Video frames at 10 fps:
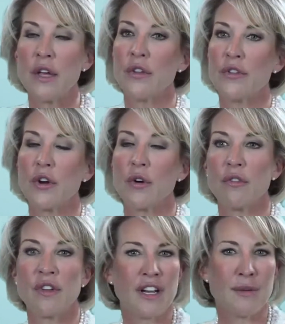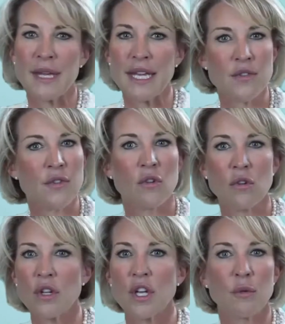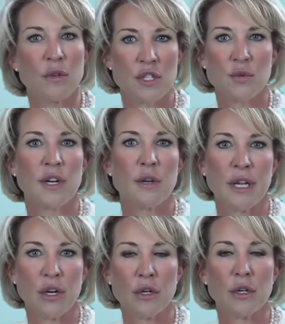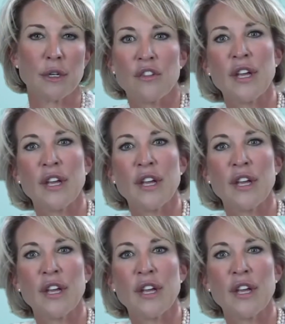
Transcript: So very peaceful, we just wanted to be heard. So